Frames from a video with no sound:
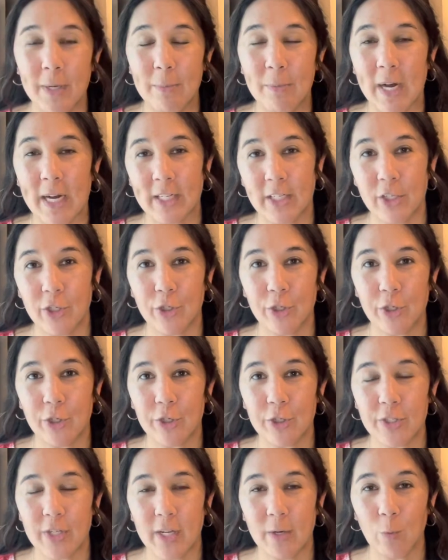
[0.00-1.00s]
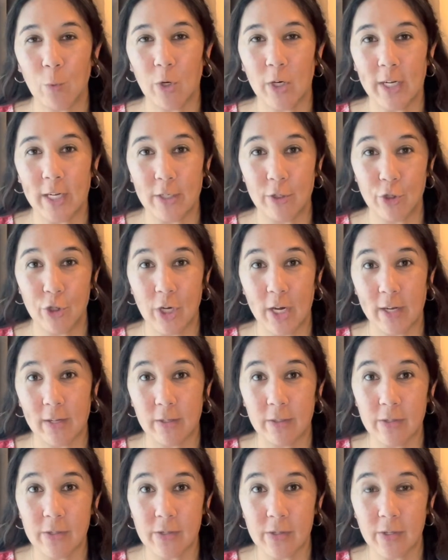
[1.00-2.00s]
practitioners can work in
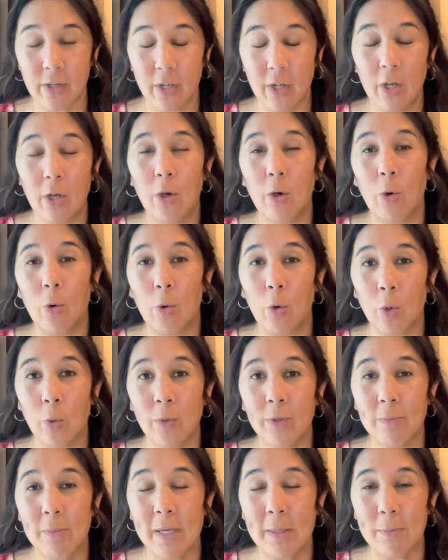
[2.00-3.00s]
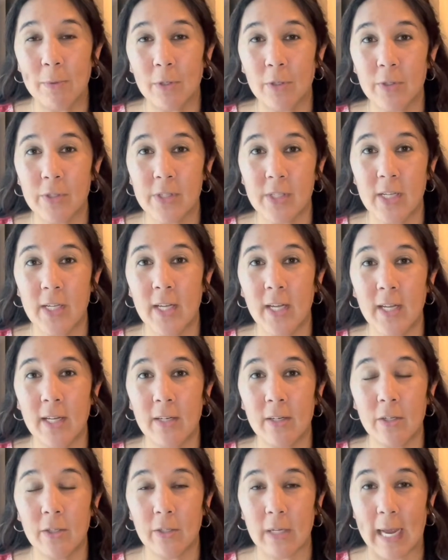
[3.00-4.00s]
jails or with people
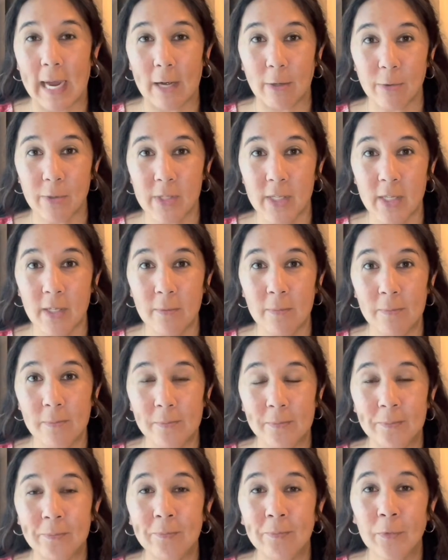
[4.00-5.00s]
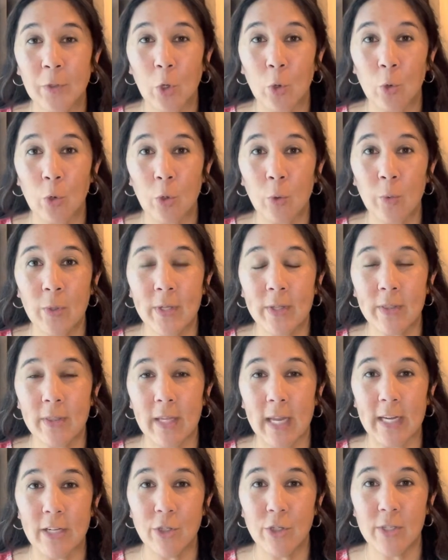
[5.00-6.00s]
seeking housing or with
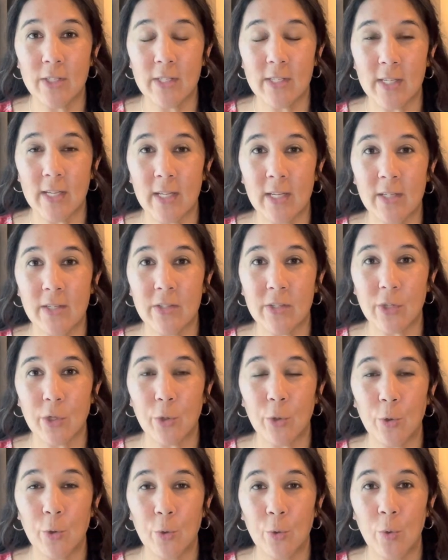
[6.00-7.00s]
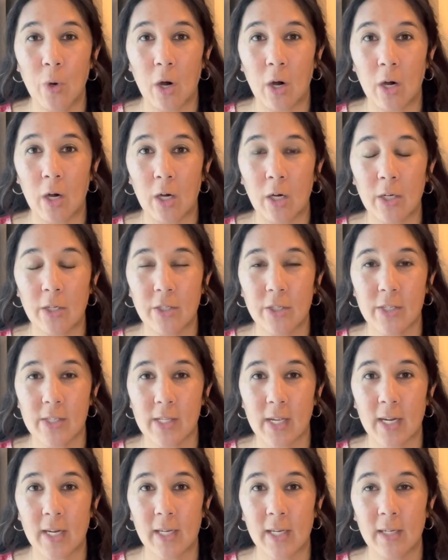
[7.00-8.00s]
agencies who are
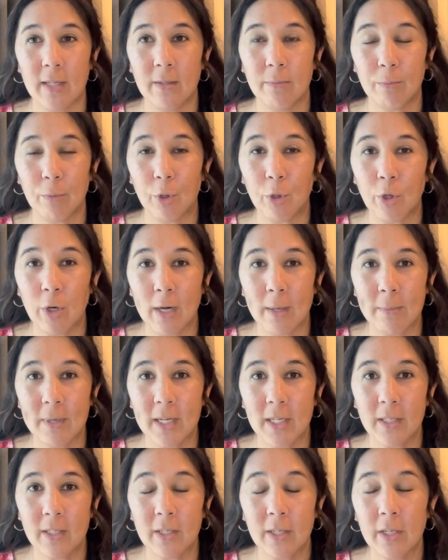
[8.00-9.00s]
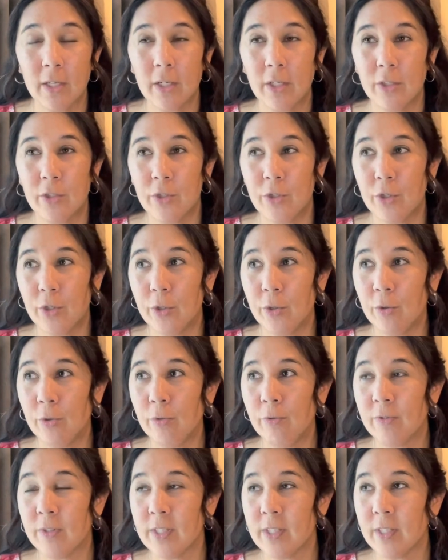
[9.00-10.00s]
designing programming to
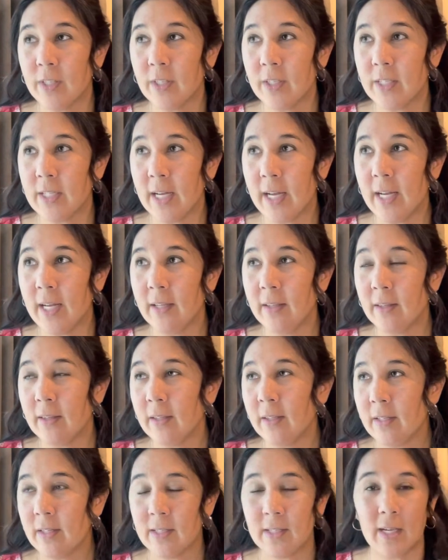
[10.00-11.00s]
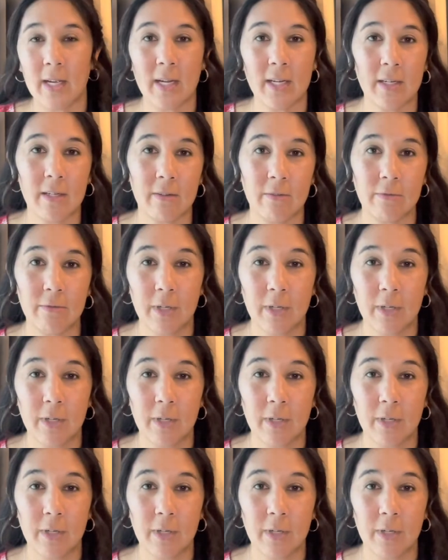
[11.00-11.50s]
facilitate the design of